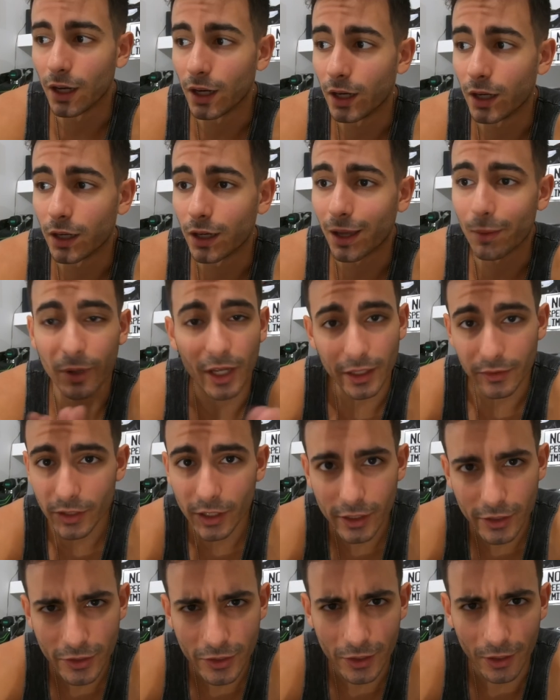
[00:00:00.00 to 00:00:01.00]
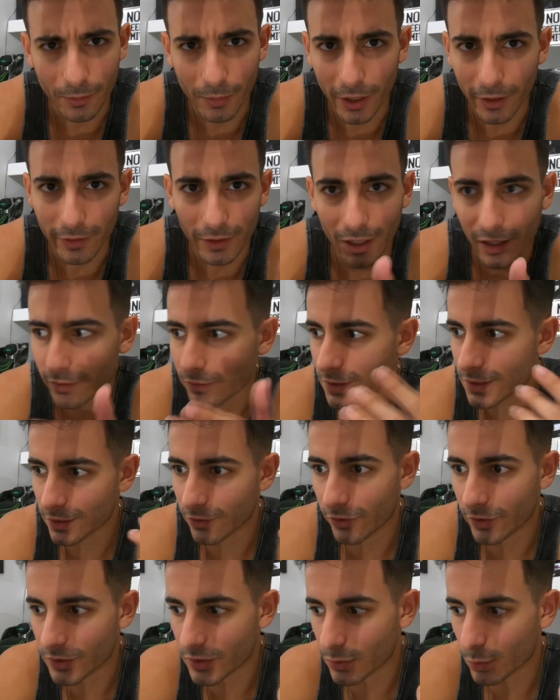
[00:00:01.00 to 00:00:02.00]
I'm not talking shit about it. Obviously
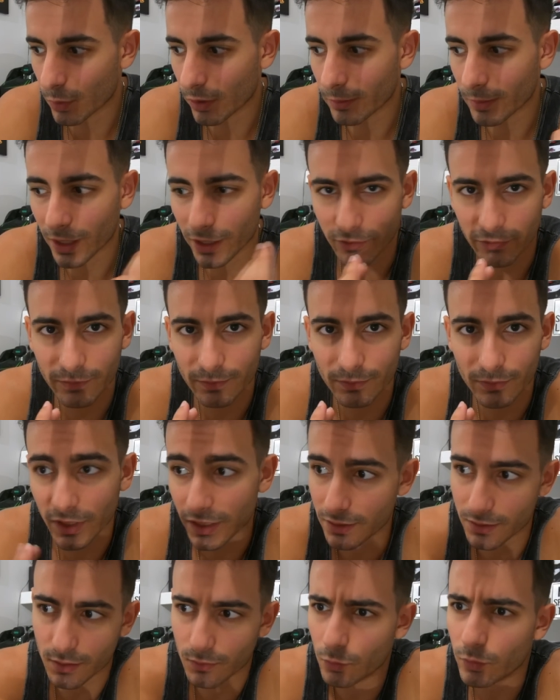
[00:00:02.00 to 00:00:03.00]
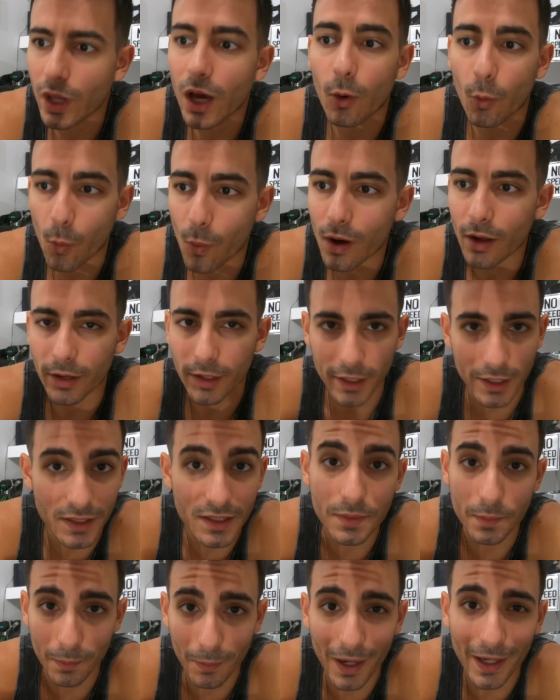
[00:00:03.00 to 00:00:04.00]
this is one of my, it's not one,
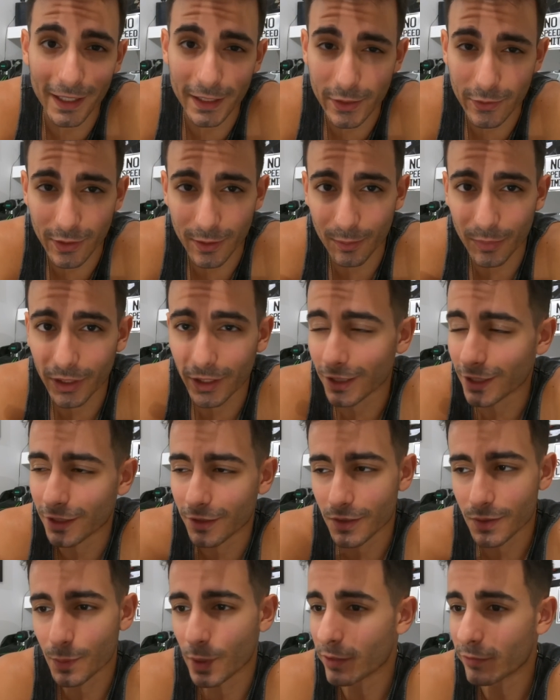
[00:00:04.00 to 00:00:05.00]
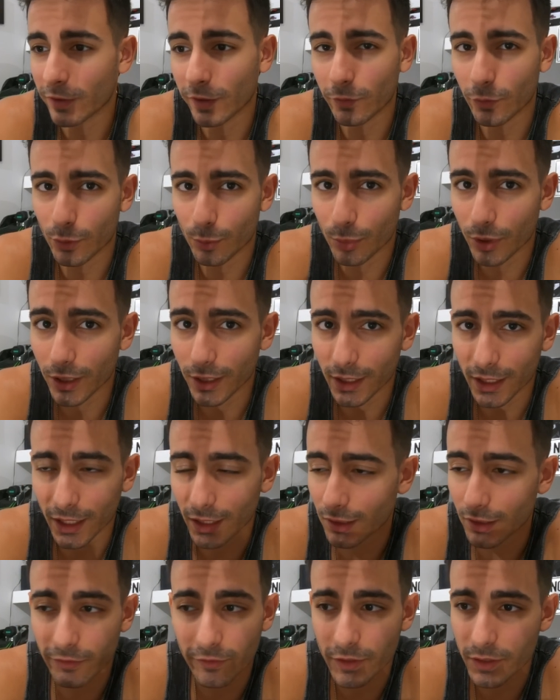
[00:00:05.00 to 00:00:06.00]
it's my dream bike and it's my favorite bike. I
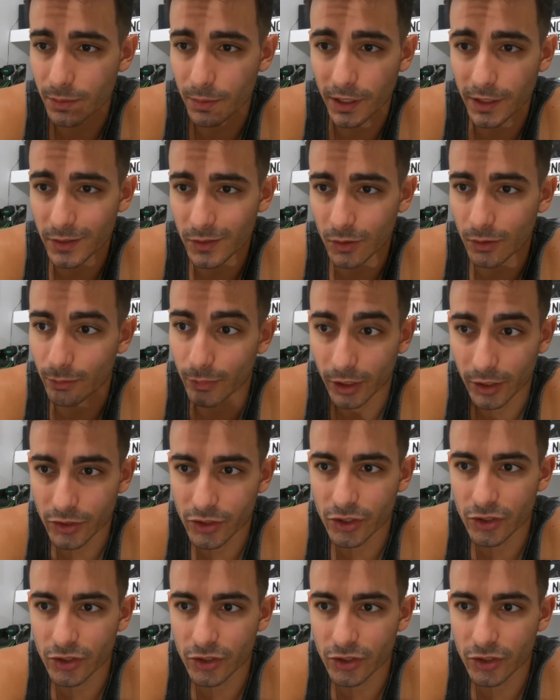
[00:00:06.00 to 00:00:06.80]
love this bike so much.